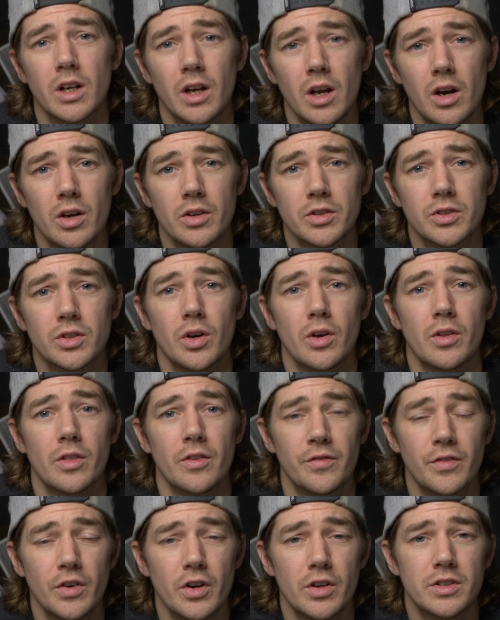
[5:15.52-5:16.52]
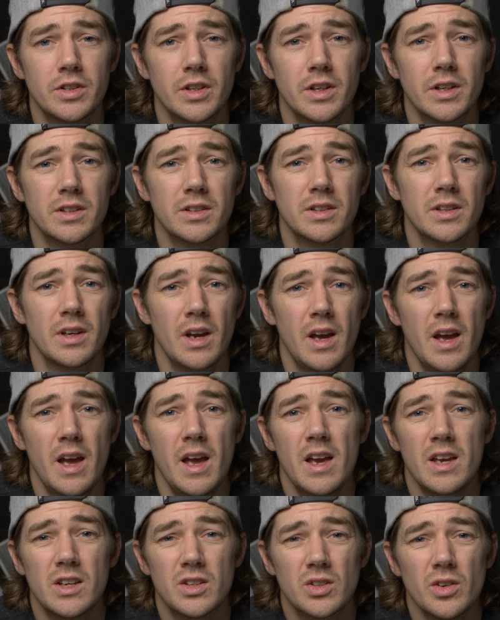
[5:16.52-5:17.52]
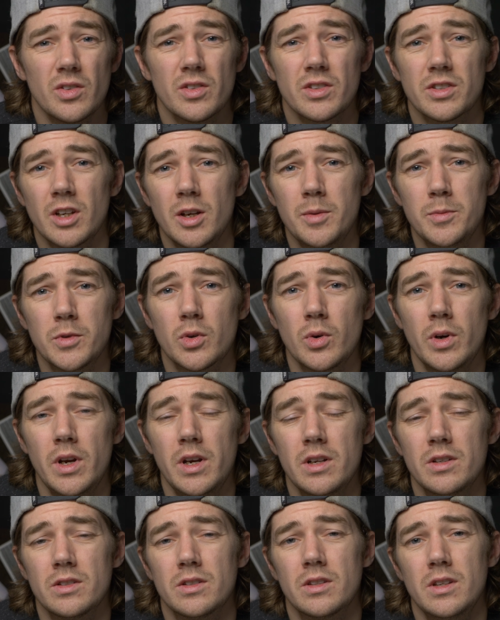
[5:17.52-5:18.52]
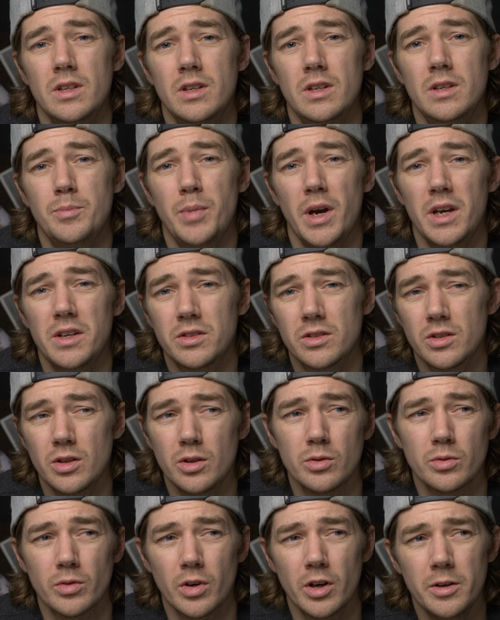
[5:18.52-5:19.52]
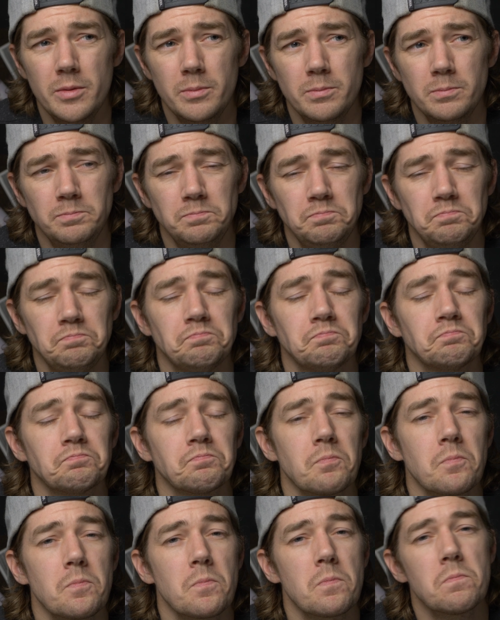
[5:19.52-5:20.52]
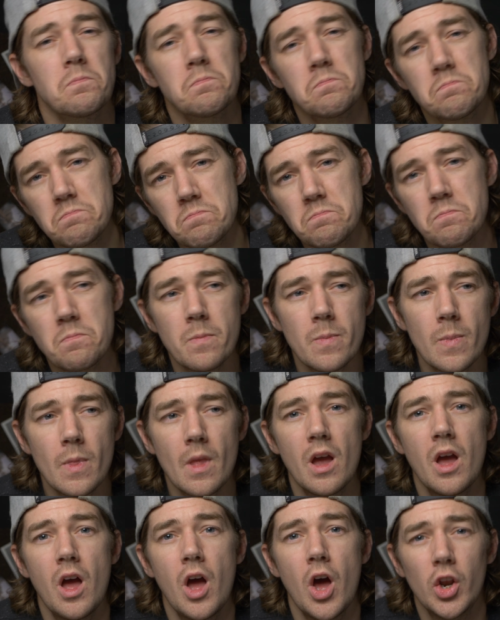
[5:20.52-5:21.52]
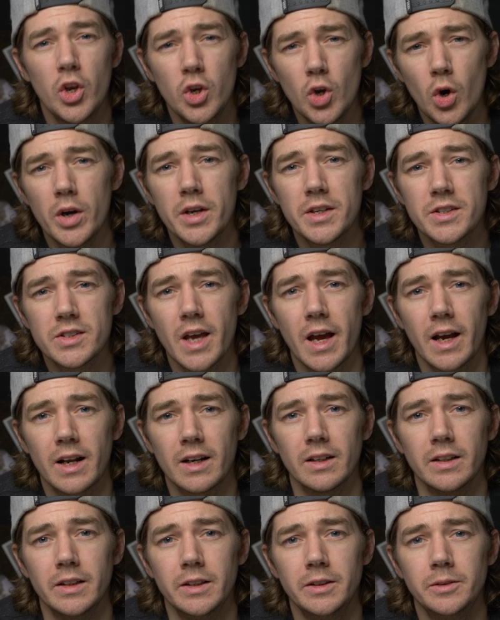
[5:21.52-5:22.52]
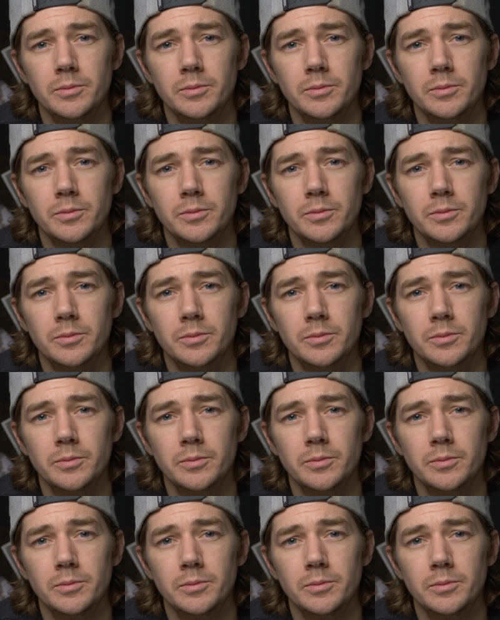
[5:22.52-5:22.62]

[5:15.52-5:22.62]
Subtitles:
glass on the Vertix, it's got the same screen as the Pace 2, right? Not exactly.